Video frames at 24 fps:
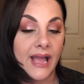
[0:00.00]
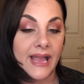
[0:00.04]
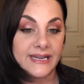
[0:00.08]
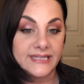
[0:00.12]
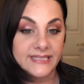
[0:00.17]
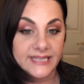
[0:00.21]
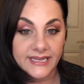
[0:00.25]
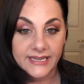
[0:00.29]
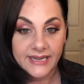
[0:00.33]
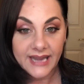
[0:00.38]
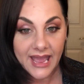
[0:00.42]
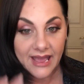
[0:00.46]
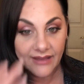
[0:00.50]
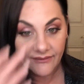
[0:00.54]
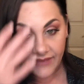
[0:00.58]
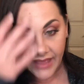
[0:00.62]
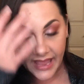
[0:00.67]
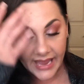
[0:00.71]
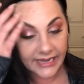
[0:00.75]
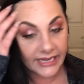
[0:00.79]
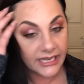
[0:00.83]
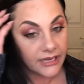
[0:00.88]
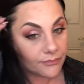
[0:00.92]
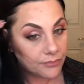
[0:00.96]
I didn't have
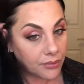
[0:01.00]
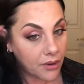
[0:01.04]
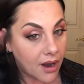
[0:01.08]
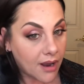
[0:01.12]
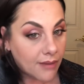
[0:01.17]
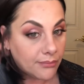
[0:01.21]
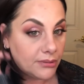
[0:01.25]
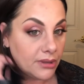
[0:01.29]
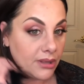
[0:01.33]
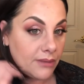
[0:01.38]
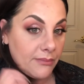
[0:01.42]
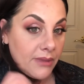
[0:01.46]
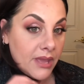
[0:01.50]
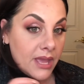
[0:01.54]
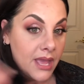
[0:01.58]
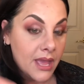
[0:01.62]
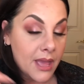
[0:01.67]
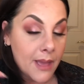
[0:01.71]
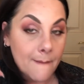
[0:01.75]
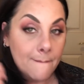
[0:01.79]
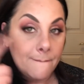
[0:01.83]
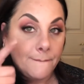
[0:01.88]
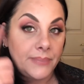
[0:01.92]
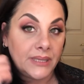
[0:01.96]
any problem
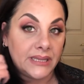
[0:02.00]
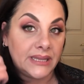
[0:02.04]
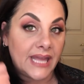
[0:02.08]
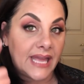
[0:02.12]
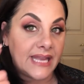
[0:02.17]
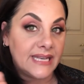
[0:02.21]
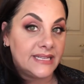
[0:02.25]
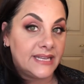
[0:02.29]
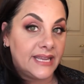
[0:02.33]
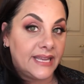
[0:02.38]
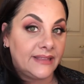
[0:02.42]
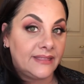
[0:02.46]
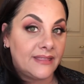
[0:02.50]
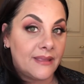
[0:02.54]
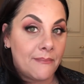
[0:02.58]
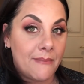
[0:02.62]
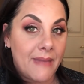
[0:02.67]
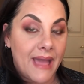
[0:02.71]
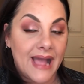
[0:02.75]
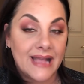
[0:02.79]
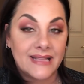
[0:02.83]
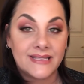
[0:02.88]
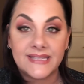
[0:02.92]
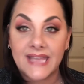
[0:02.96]
blending the
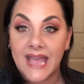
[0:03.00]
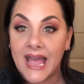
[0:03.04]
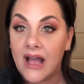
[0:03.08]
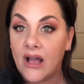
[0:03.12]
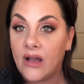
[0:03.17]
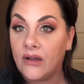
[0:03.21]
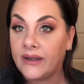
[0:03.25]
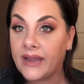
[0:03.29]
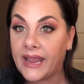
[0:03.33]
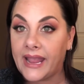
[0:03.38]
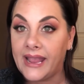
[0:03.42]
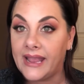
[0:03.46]
mattes out,